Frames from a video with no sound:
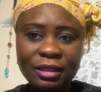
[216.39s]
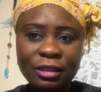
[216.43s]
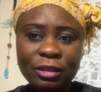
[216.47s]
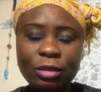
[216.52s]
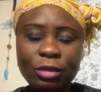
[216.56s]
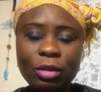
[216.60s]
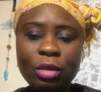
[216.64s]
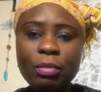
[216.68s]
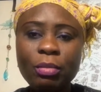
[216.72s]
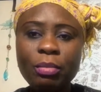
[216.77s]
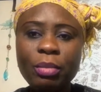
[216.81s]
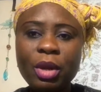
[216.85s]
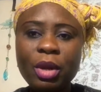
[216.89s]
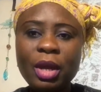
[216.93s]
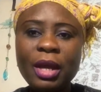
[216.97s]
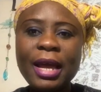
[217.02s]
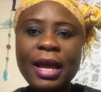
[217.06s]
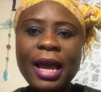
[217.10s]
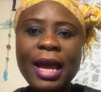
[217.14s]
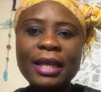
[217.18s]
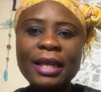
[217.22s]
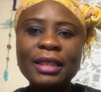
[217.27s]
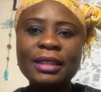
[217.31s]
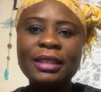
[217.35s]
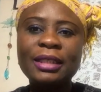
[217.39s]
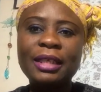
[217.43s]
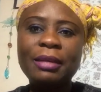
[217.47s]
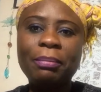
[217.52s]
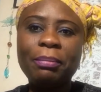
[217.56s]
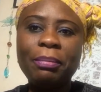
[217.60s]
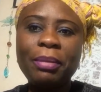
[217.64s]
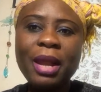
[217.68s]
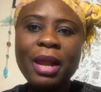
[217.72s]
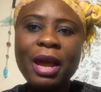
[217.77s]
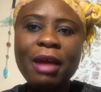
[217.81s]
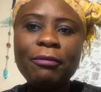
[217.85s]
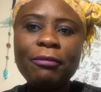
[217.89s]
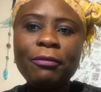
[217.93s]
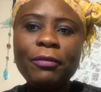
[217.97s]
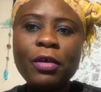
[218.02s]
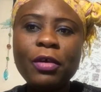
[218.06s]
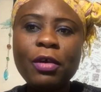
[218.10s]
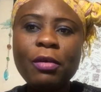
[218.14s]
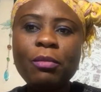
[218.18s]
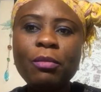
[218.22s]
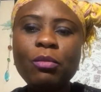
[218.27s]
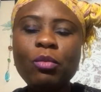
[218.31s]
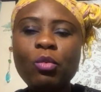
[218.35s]
So blogger is a
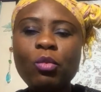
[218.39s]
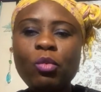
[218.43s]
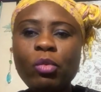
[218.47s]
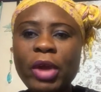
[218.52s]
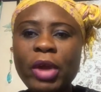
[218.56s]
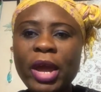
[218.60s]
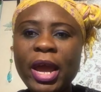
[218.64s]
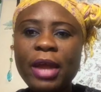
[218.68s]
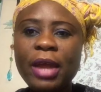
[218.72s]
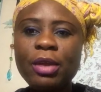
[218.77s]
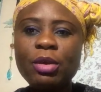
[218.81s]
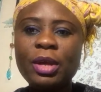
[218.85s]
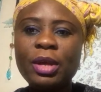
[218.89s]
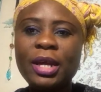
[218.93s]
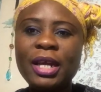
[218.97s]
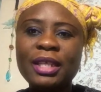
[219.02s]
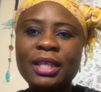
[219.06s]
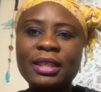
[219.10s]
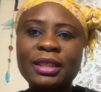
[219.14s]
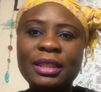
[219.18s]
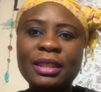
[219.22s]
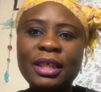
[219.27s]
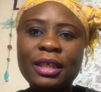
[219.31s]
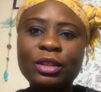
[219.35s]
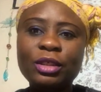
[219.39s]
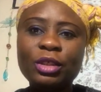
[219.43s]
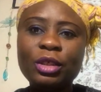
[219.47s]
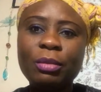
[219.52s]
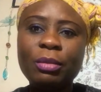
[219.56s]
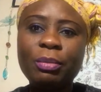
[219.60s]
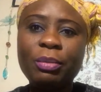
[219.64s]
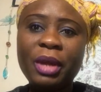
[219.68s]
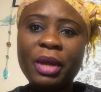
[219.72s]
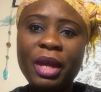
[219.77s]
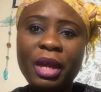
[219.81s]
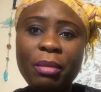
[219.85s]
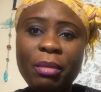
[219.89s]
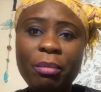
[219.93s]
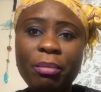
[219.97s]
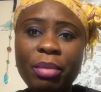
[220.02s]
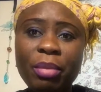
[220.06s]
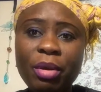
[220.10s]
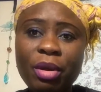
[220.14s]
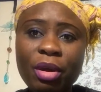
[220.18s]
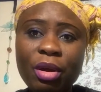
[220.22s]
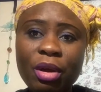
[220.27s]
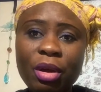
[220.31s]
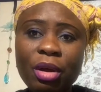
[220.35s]
platform where you can set up a
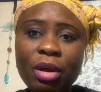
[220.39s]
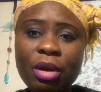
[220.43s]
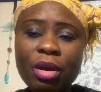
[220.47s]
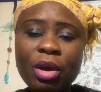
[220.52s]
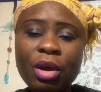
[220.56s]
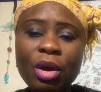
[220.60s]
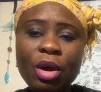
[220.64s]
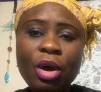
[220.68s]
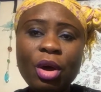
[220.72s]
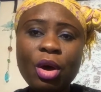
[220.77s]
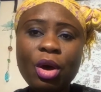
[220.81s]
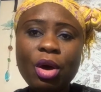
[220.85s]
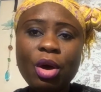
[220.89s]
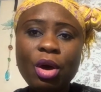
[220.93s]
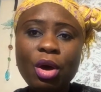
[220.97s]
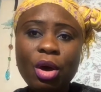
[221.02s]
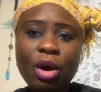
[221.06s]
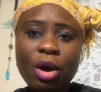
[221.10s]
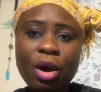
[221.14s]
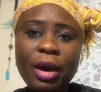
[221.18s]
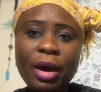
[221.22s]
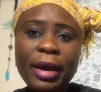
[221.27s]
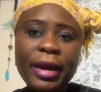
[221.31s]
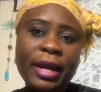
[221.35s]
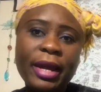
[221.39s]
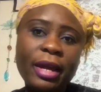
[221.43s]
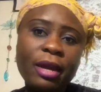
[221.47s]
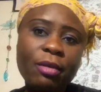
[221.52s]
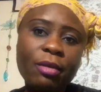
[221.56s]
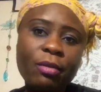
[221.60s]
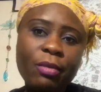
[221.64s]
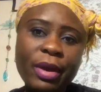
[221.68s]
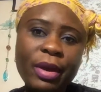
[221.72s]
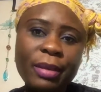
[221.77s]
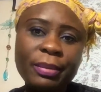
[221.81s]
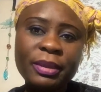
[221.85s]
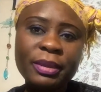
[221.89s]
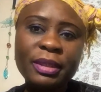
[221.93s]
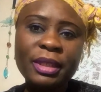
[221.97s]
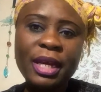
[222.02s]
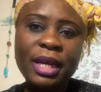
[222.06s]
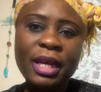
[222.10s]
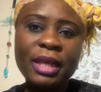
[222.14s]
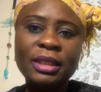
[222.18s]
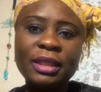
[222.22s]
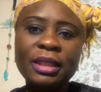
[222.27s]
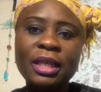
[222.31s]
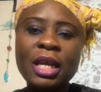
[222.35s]
blog or a
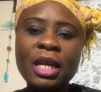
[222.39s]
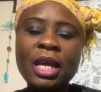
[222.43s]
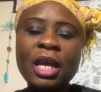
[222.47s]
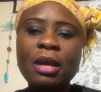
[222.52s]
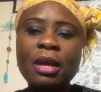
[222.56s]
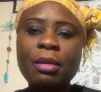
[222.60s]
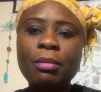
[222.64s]
website.